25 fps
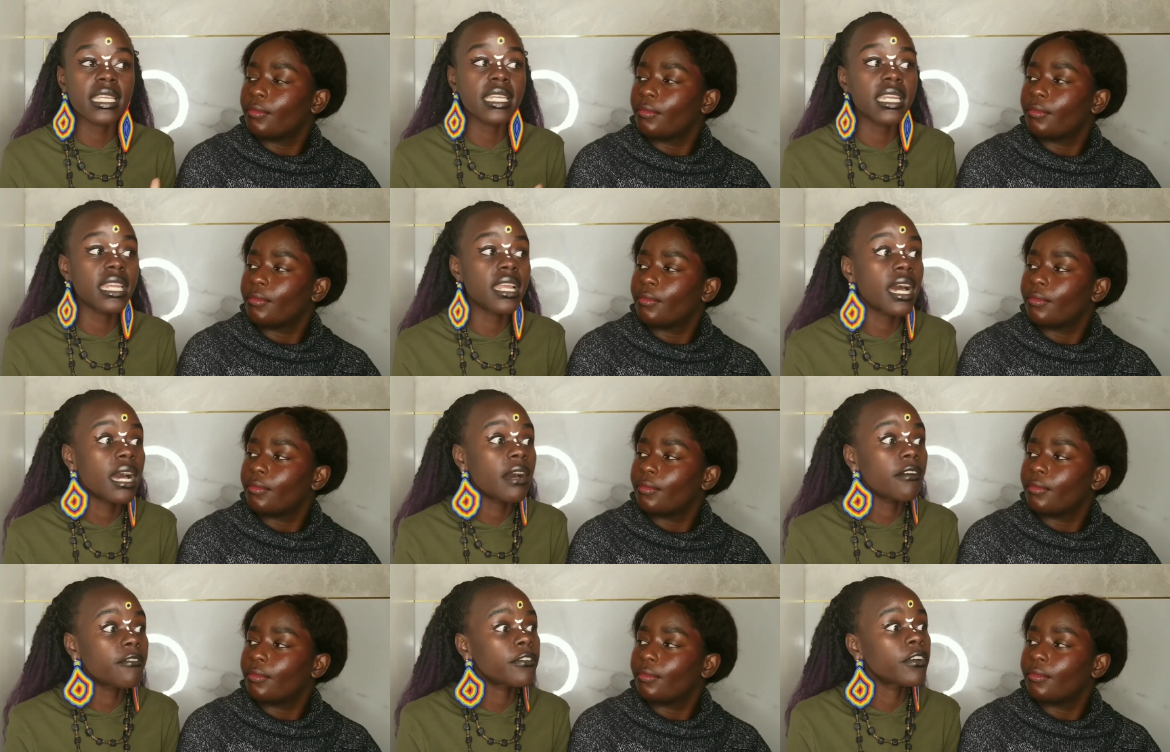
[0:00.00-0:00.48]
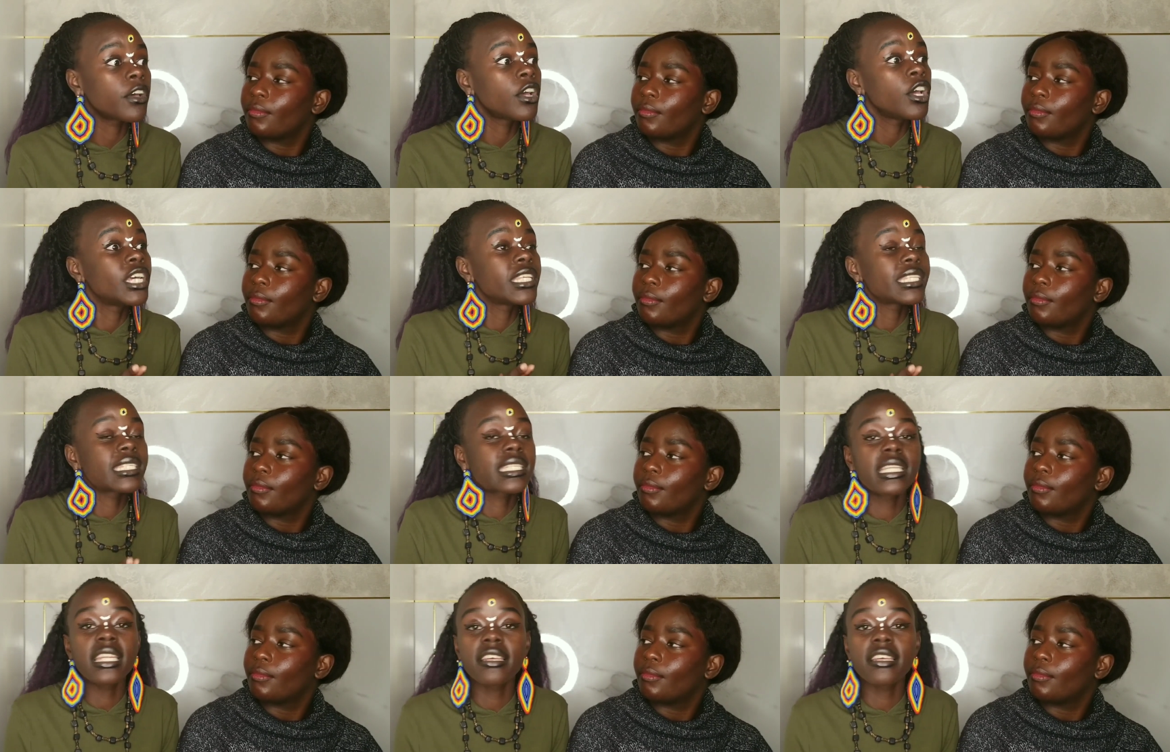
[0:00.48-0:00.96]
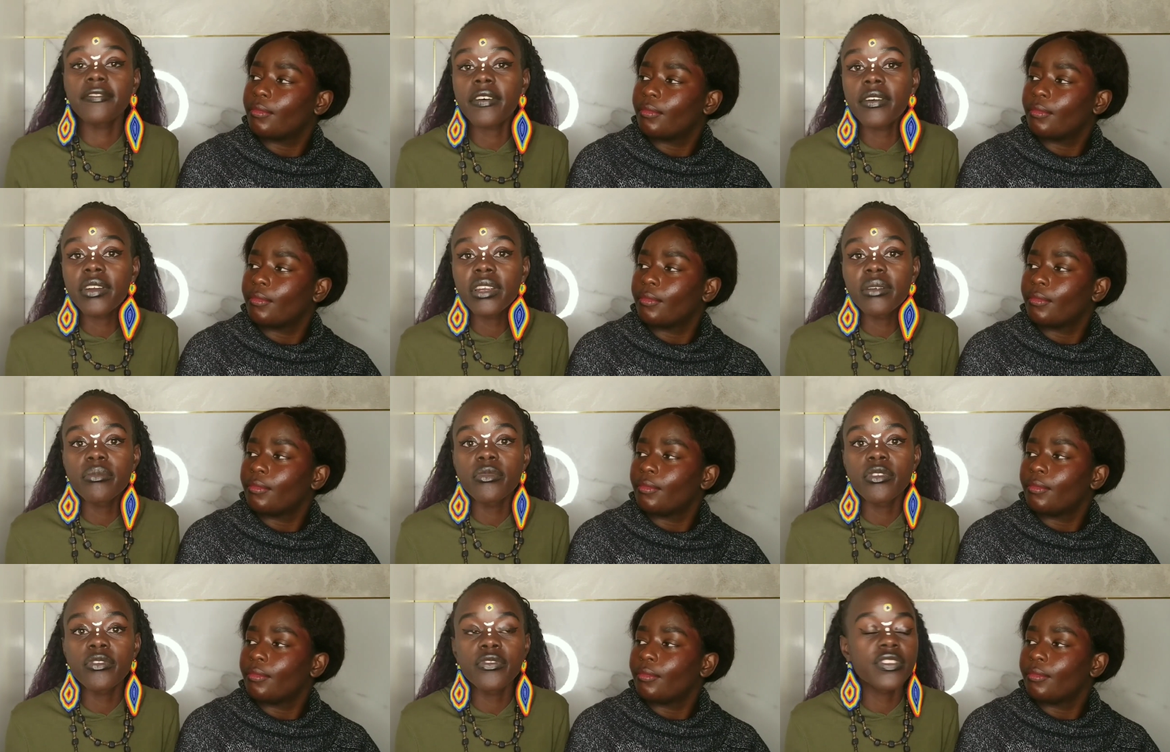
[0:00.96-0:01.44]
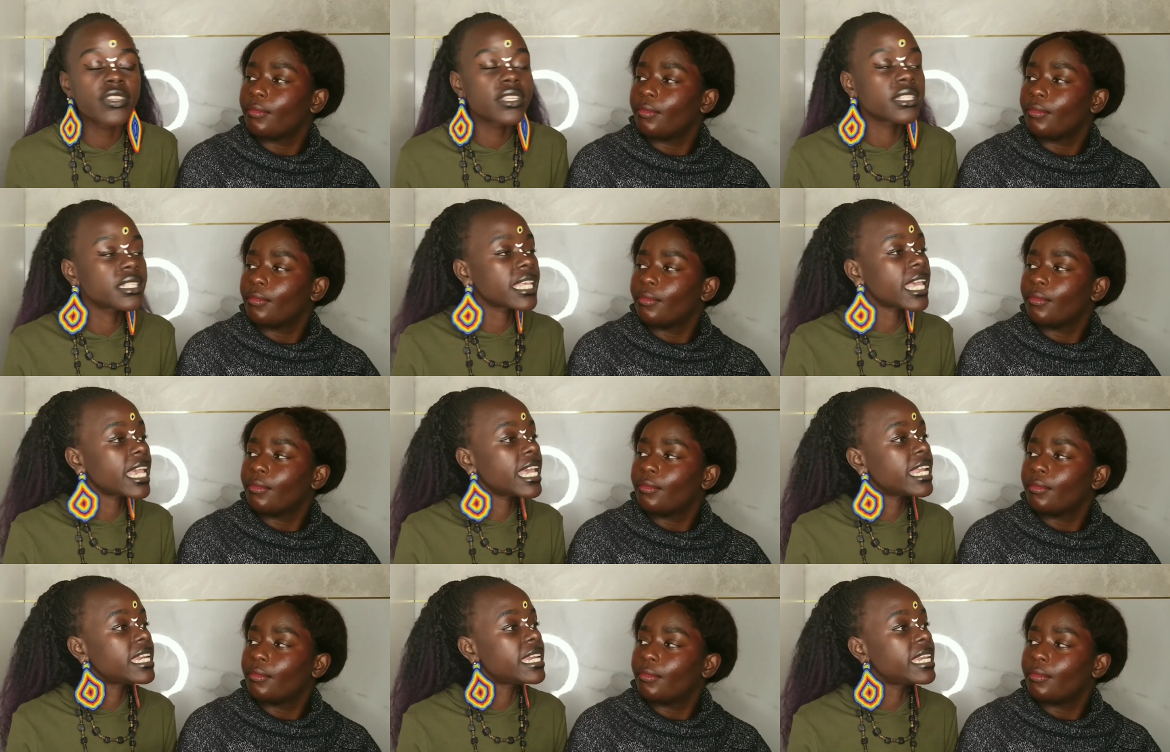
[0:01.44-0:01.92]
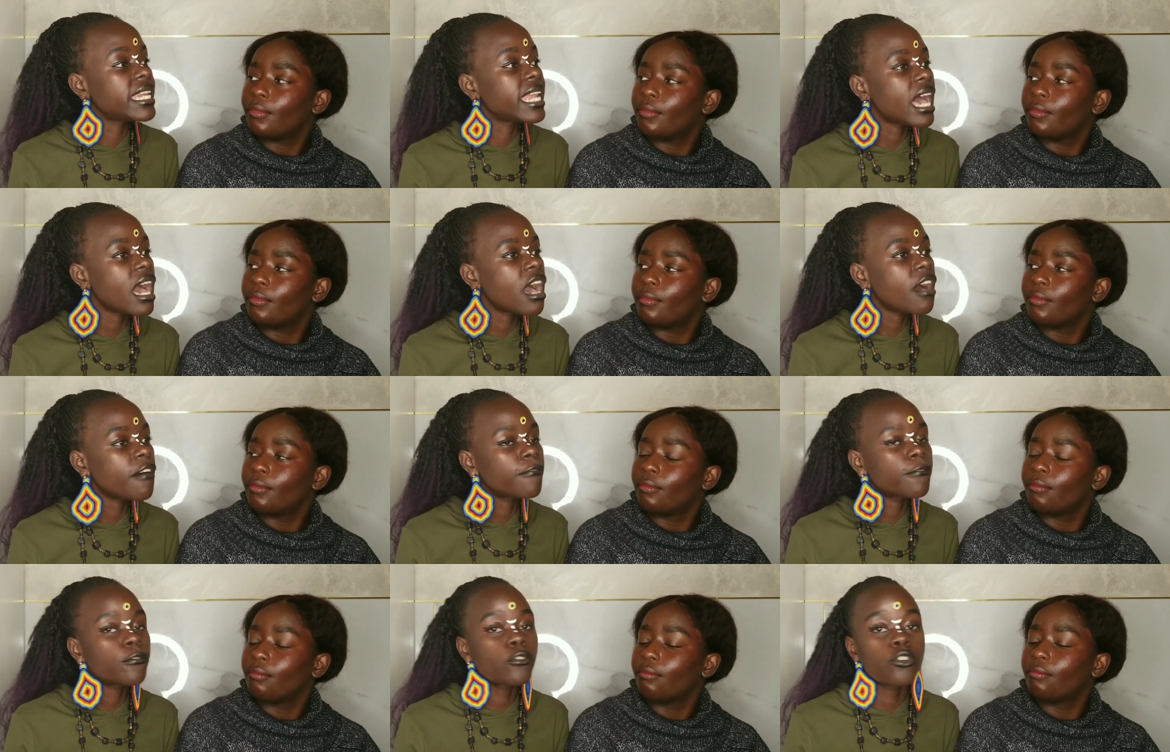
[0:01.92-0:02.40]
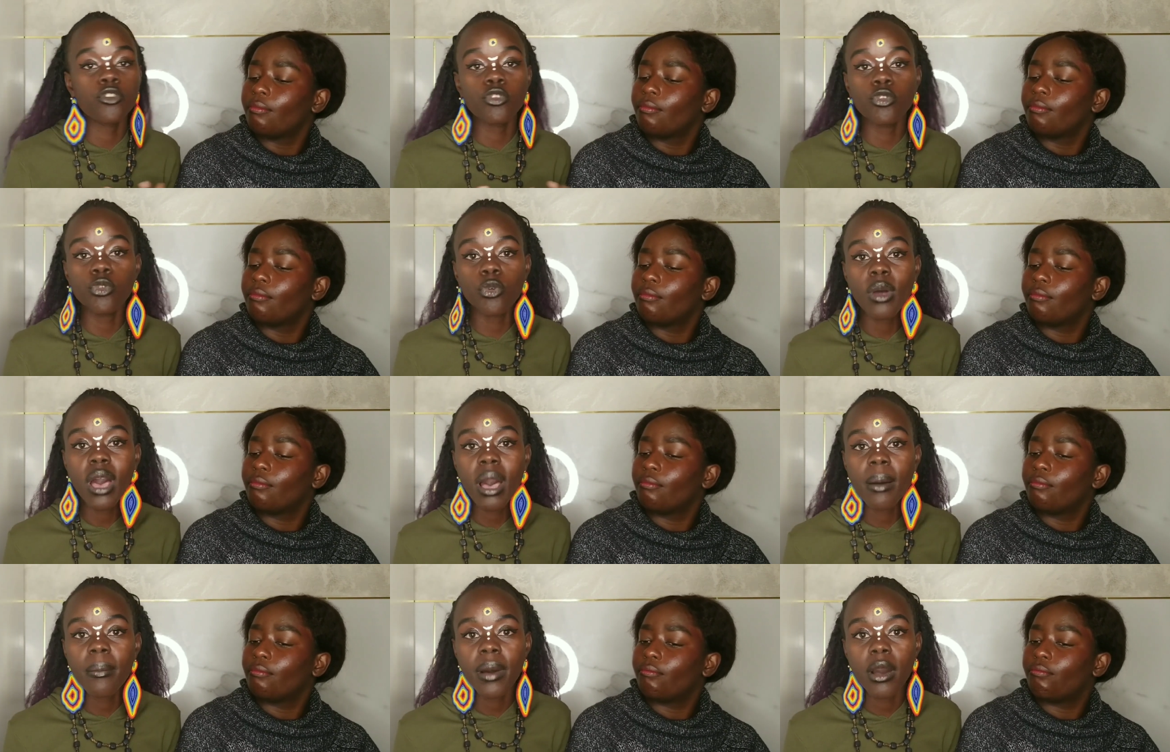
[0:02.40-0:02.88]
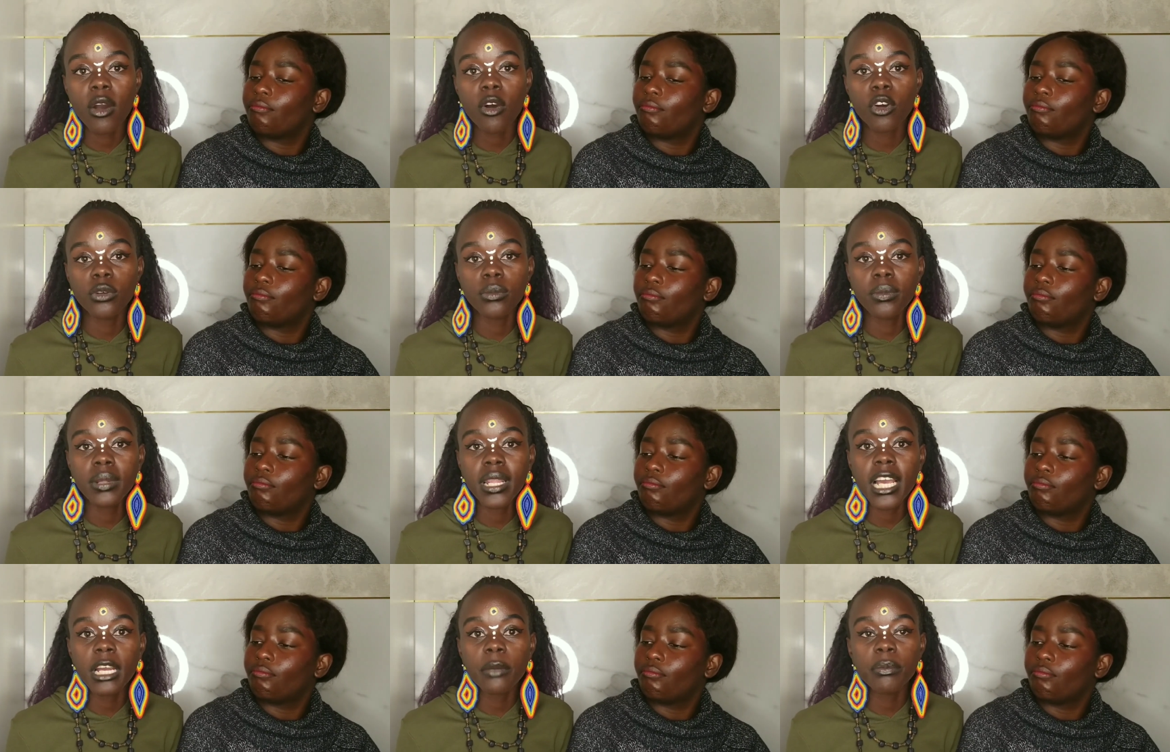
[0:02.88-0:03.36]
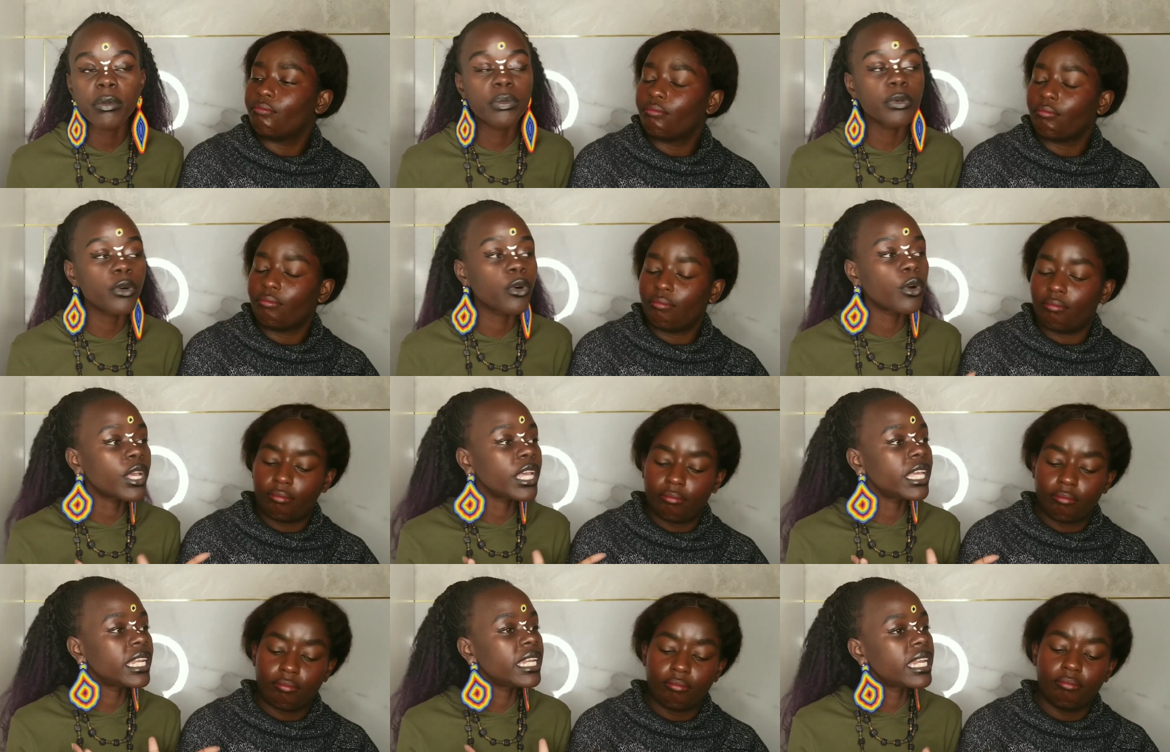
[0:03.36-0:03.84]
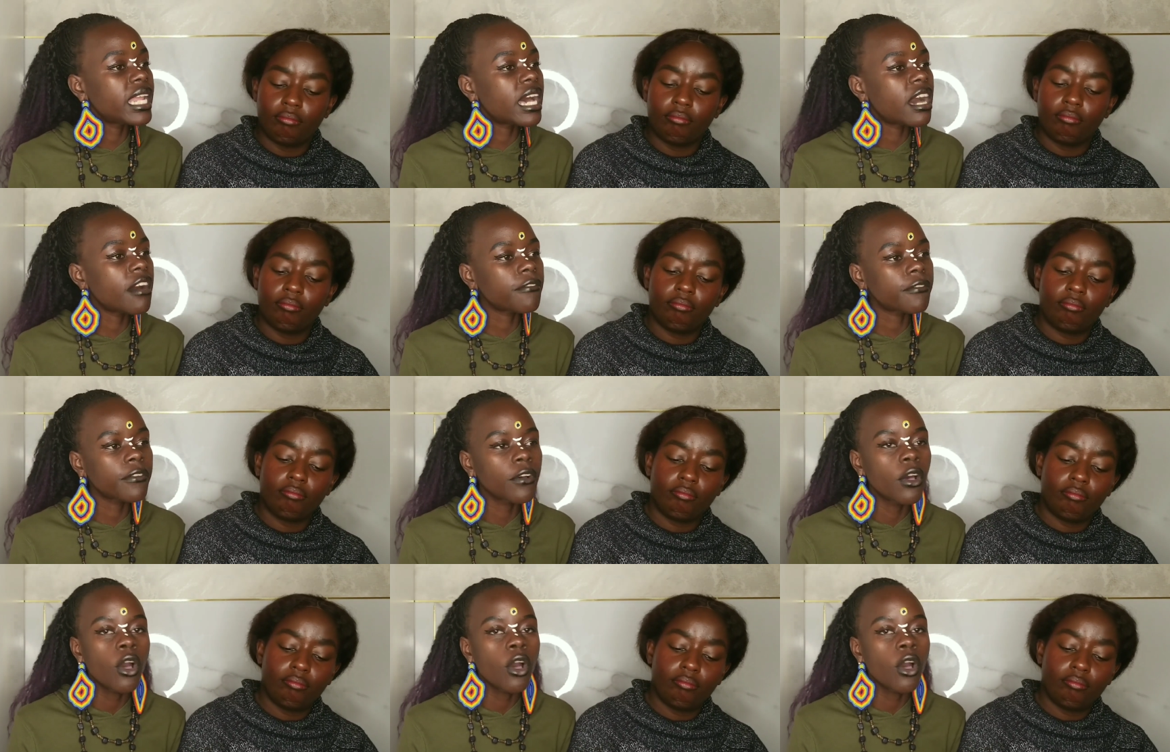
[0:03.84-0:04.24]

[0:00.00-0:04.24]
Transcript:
Speaker 1: enough slavery movies, enough trauma on black people, enough.